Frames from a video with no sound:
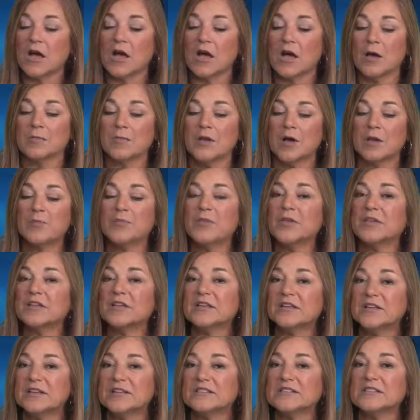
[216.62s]

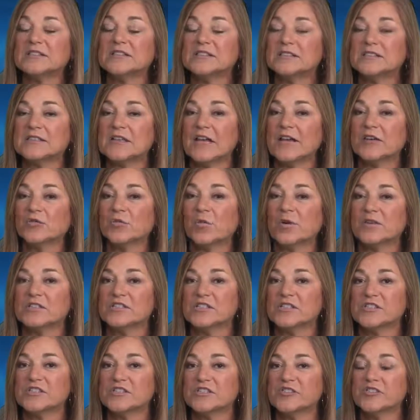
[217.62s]
ability to decide
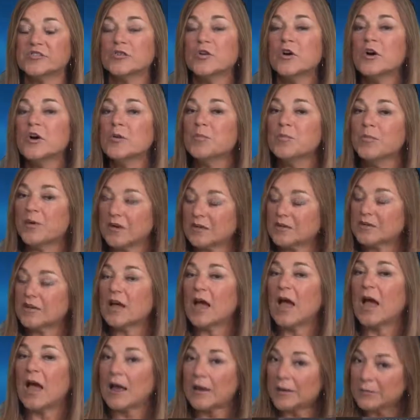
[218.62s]
what to do, but
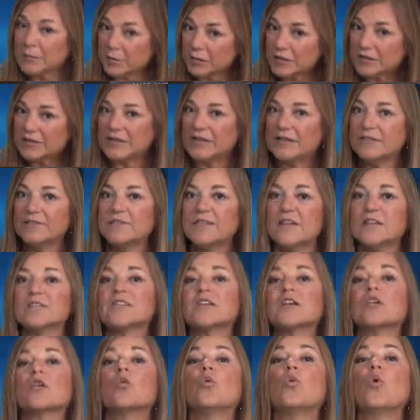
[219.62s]
I believe
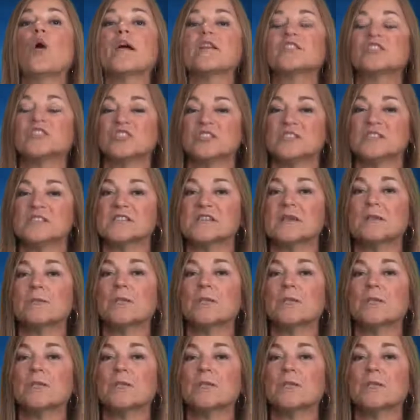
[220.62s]
that the questions